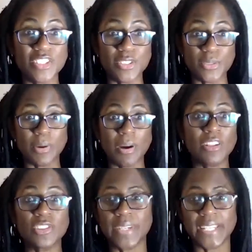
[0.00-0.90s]
to
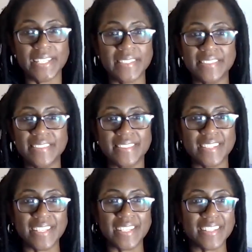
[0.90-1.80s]
all trainees,
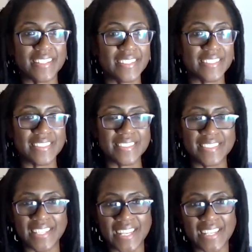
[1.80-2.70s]
like
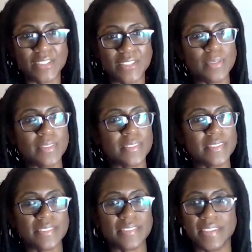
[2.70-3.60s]
CNA
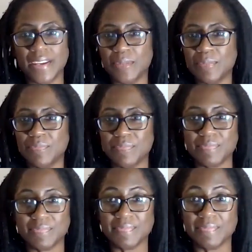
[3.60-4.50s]
students, um,
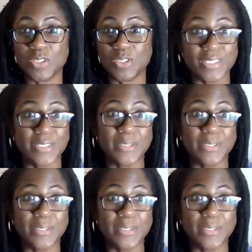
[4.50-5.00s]
nursing